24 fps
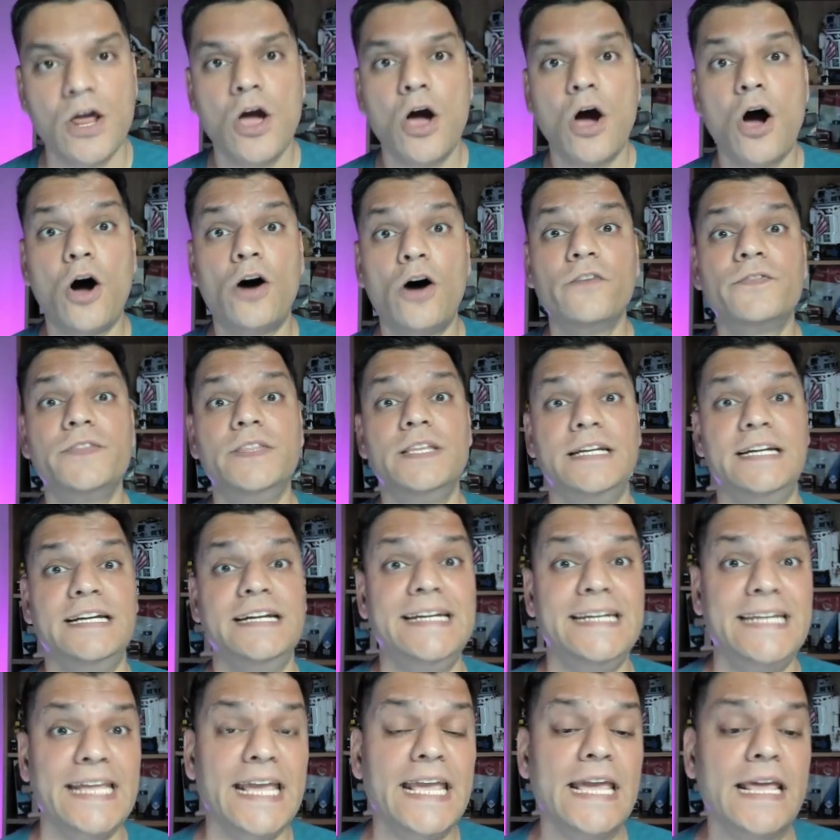of the
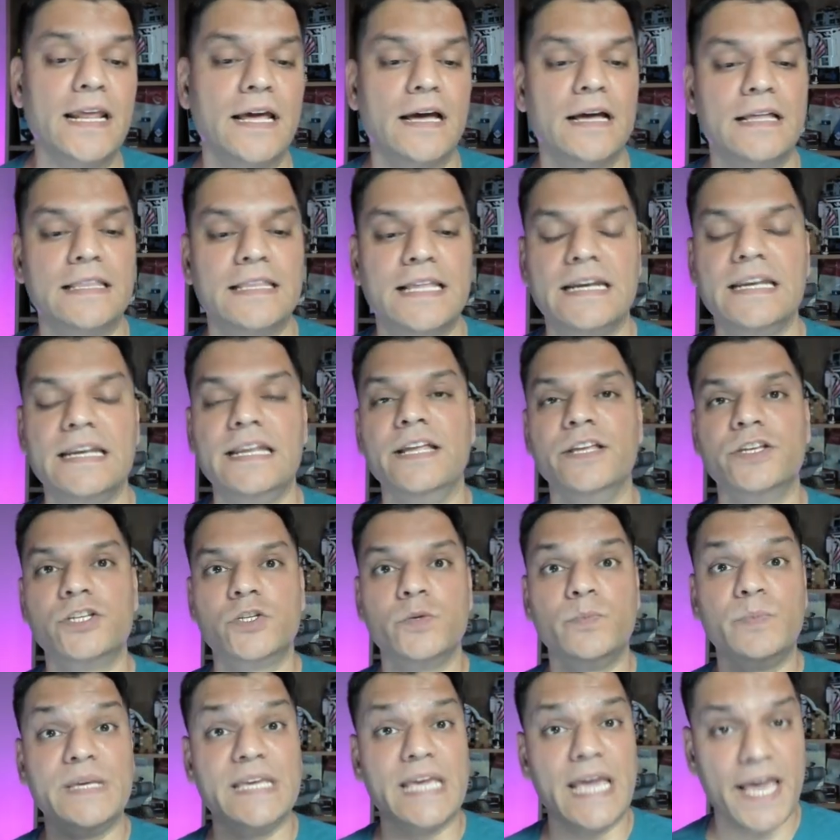data that needs to
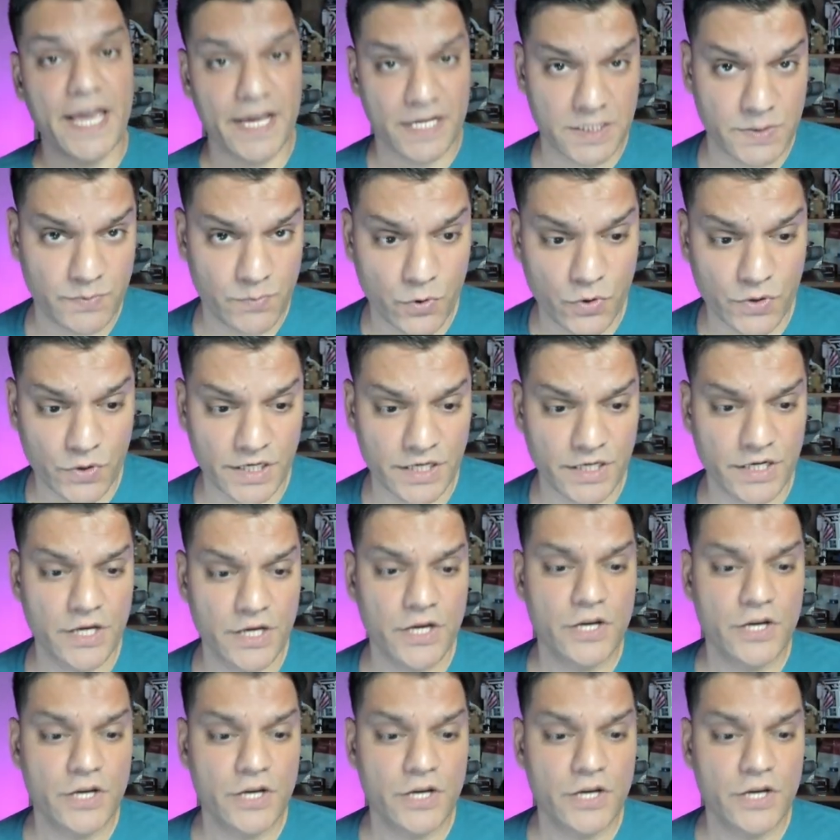be exported.